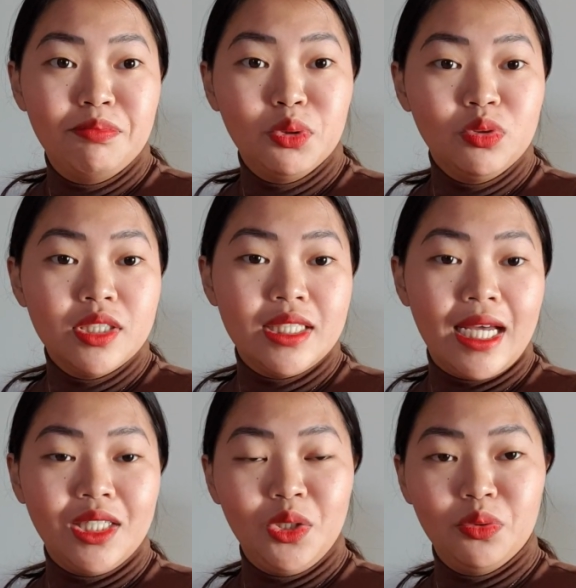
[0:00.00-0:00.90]
bull
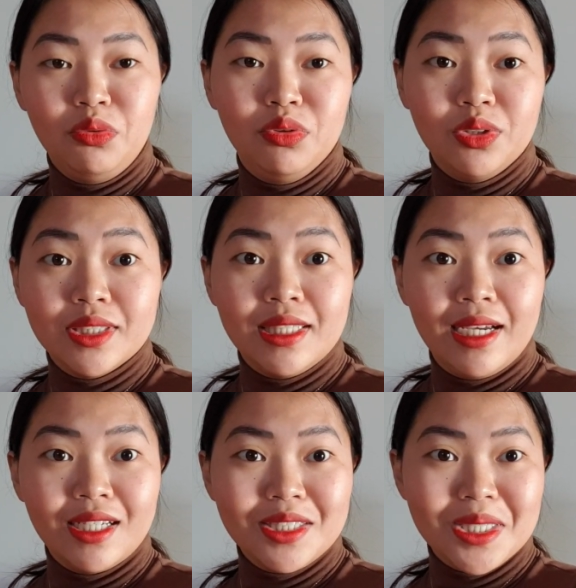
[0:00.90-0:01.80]
statue looks
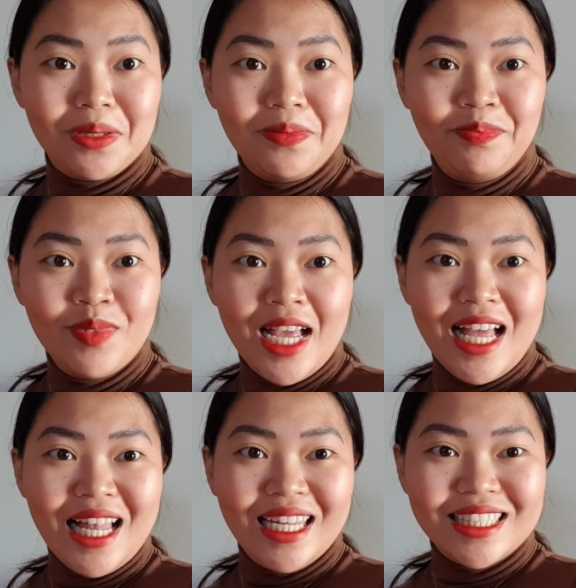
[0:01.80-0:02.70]
like. So let's